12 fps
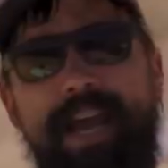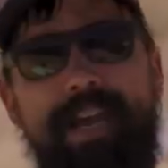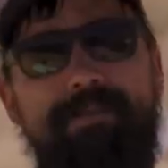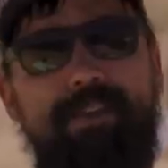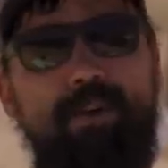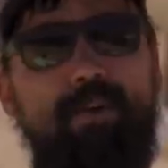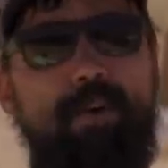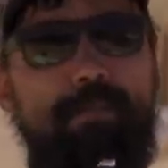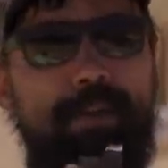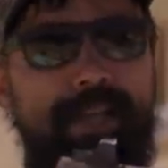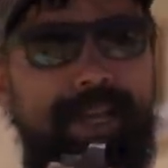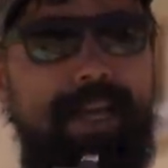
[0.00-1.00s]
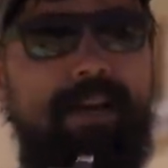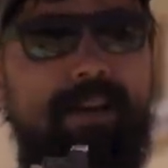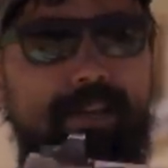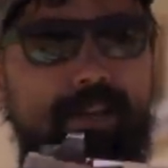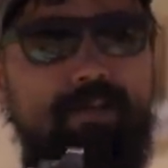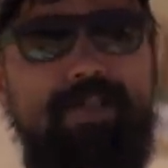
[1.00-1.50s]
And if you plan
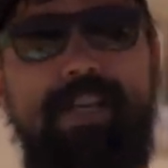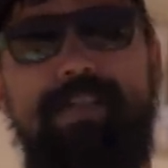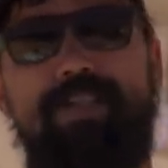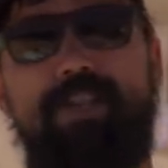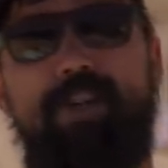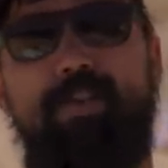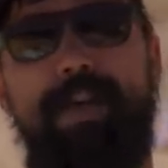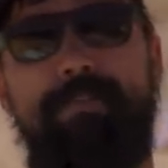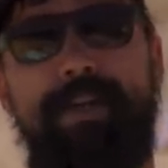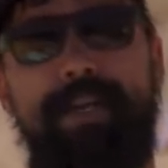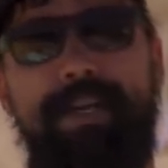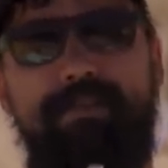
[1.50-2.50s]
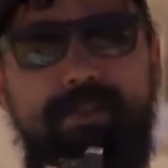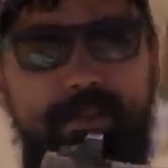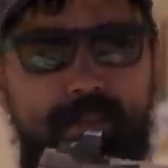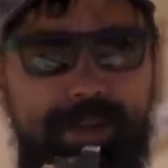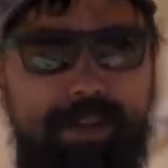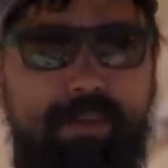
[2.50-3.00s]
on using this equipment for
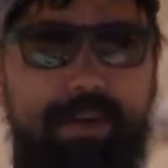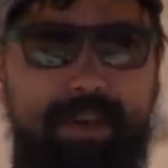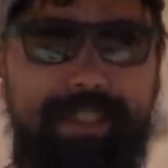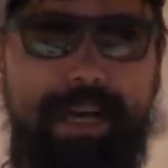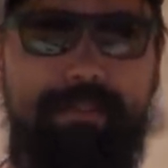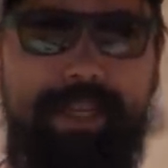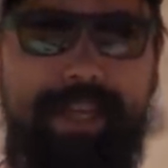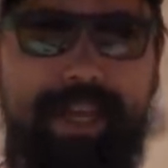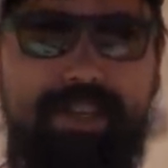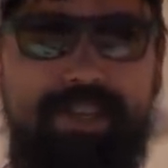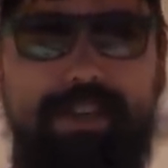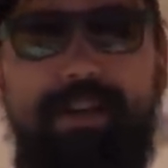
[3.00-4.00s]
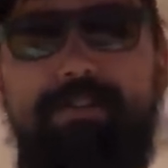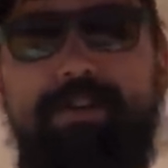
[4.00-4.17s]
real world application,